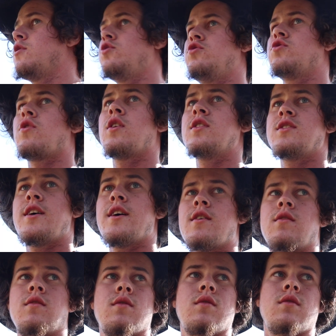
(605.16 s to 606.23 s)
dries
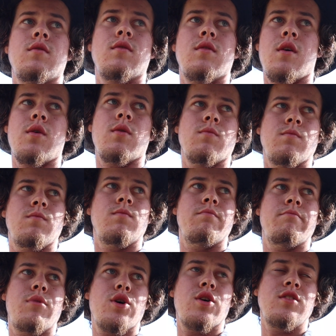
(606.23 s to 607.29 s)
out, or
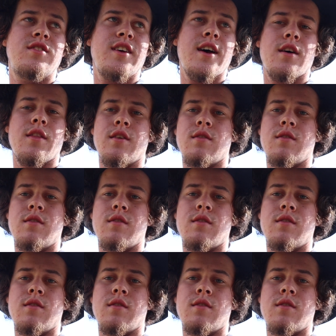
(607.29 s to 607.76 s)
burns out,